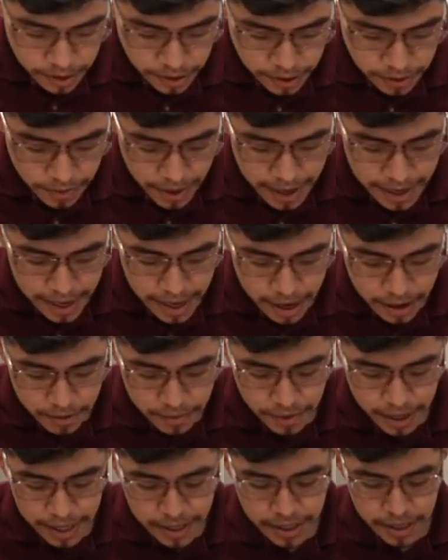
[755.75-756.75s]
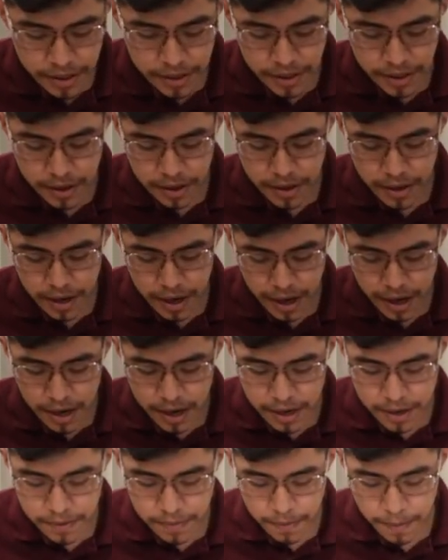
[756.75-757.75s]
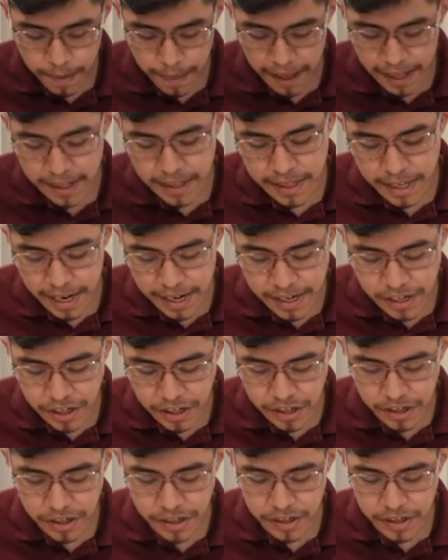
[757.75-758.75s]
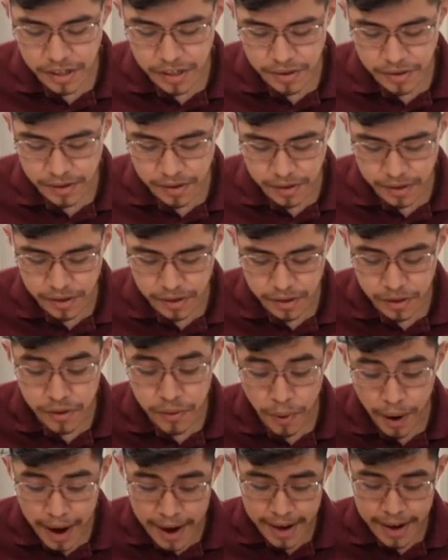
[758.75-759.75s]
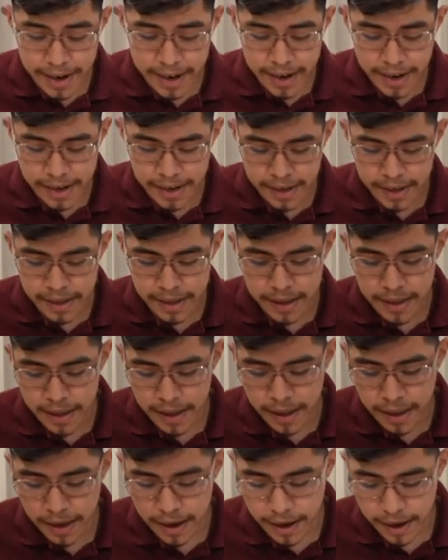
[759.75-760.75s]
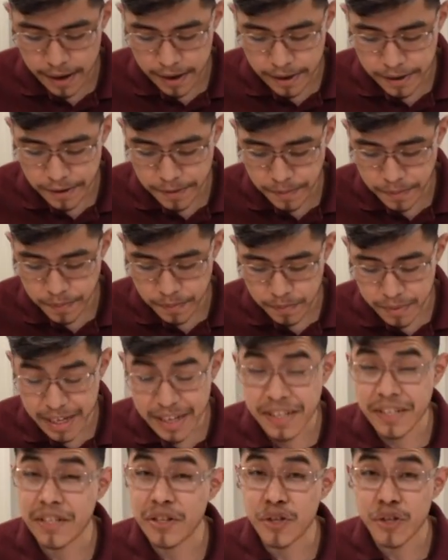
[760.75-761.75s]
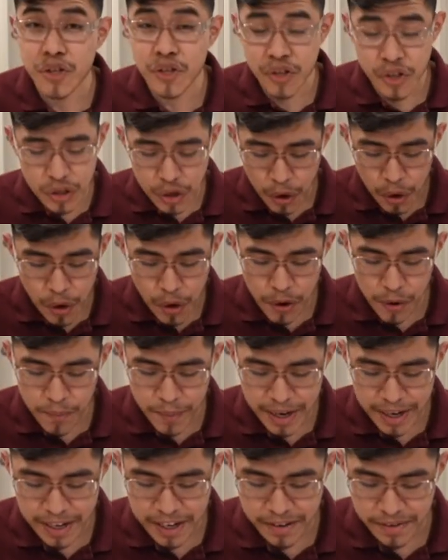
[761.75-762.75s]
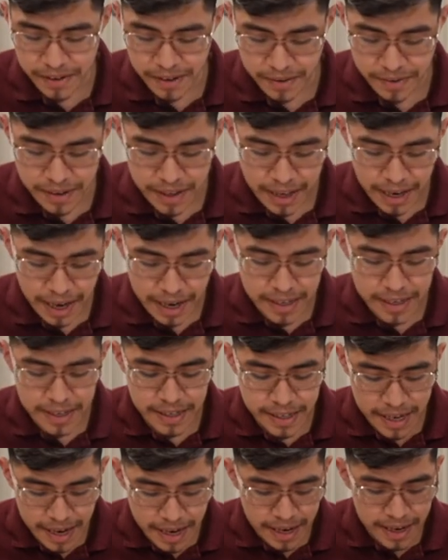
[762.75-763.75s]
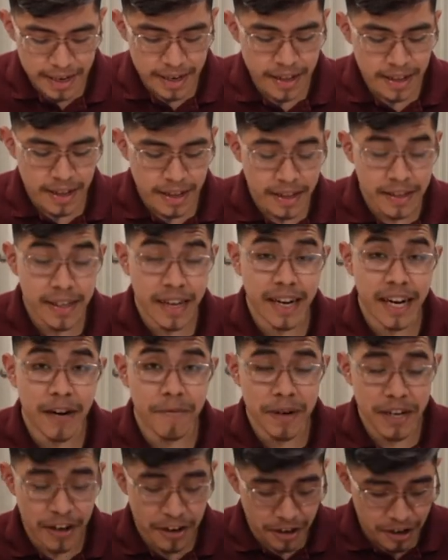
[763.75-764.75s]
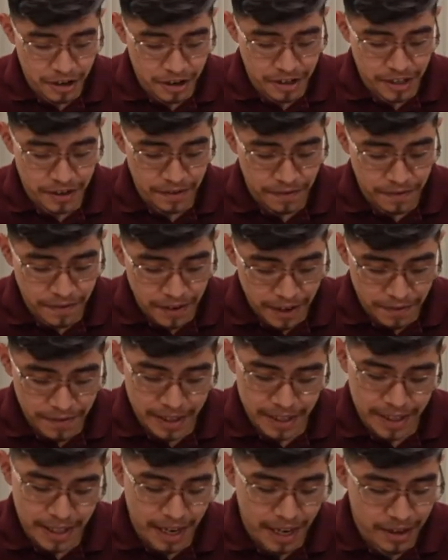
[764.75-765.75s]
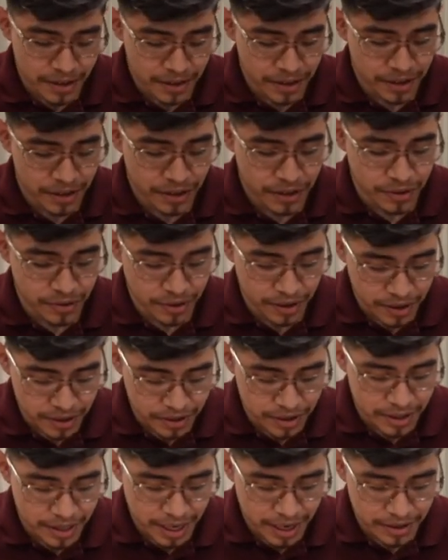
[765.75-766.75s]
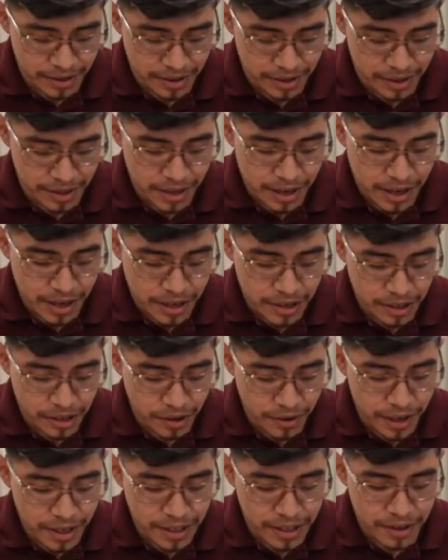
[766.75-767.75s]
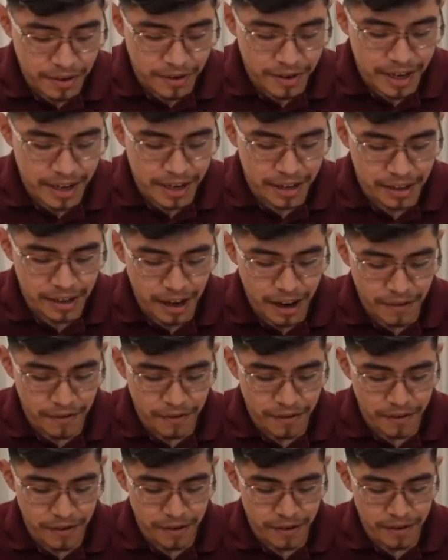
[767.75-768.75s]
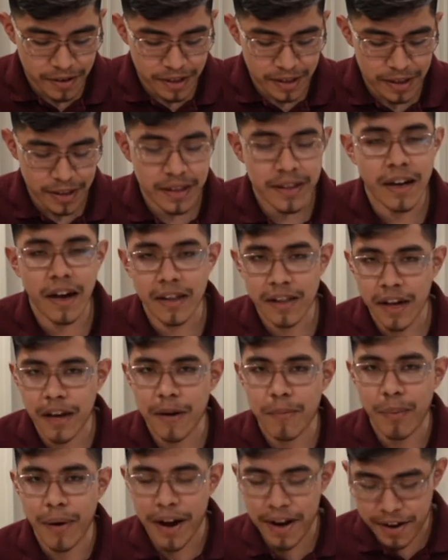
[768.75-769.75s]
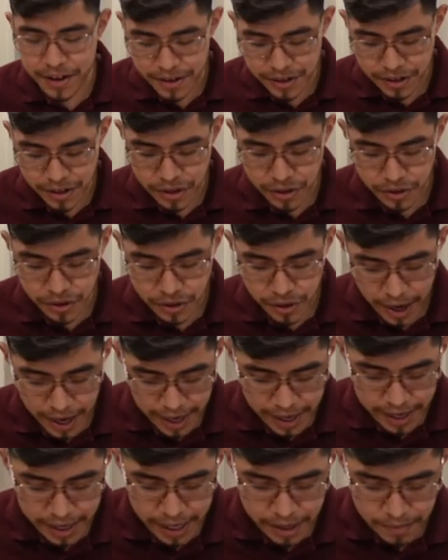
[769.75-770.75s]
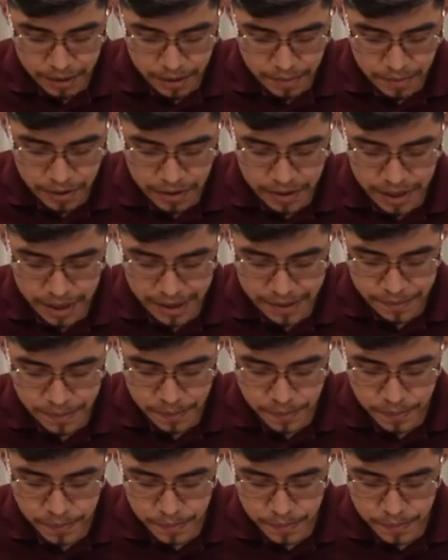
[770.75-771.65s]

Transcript: So right now, reindeers are not endangered or threatened um, because there's so many of them. As I said, they come in herds of 50,000 to 100,000. So it's already a lot for a lot of predators to try and come up to them